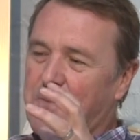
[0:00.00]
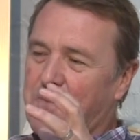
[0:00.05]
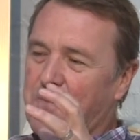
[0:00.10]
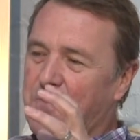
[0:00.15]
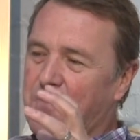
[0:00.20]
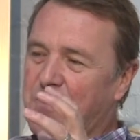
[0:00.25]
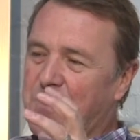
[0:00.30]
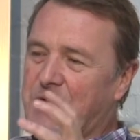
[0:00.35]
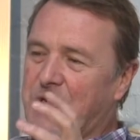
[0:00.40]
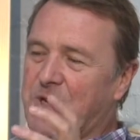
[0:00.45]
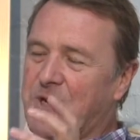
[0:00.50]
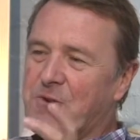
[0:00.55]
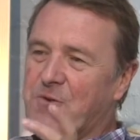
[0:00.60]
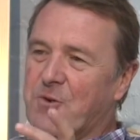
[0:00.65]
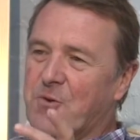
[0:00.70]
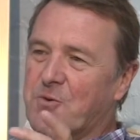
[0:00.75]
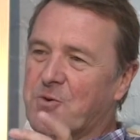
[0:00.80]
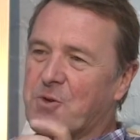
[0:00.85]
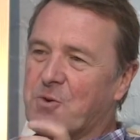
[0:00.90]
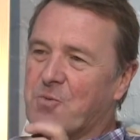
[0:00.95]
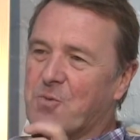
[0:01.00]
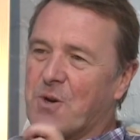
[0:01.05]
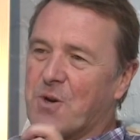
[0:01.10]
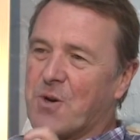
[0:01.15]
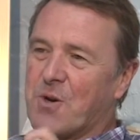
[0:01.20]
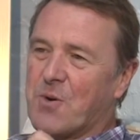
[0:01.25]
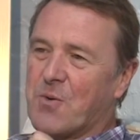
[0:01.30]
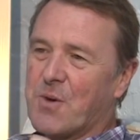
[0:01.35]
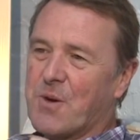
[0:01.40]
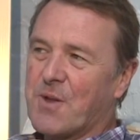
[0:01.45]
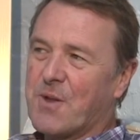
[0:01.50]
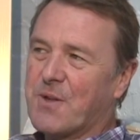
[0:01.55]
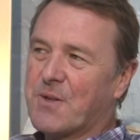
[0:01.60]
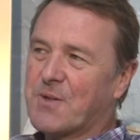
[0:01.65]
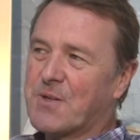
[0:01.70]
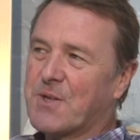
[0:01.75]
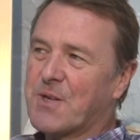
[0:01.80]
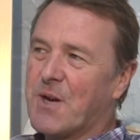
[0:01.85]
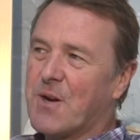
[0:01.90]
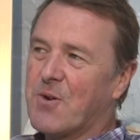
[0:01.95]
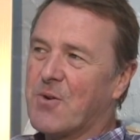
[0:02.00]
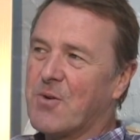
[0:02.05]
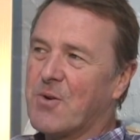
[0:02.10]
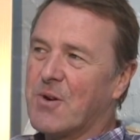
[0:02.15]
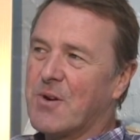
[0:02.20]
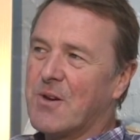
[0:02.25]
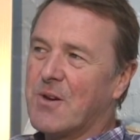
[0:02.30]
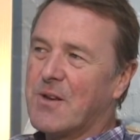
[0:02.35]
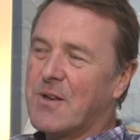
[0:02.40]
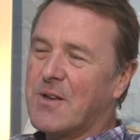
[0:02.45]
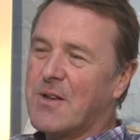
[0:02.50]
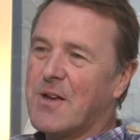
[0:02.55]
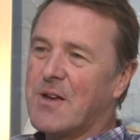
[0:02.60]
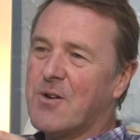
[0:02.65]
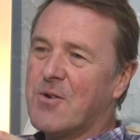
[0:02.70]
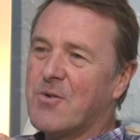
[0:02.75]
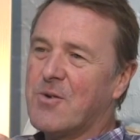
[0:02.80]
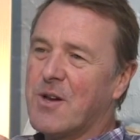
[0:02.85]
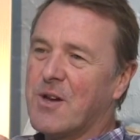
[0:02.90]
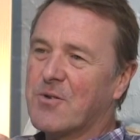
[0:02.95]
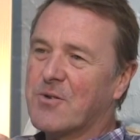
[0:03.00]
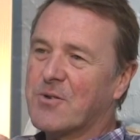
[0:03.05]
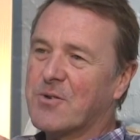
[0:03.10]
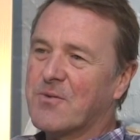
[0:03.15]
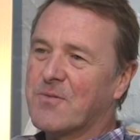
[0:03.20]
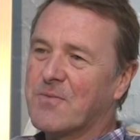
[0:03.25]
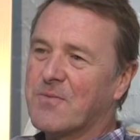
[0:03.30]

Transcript: material to work with, and so yeah, who knows?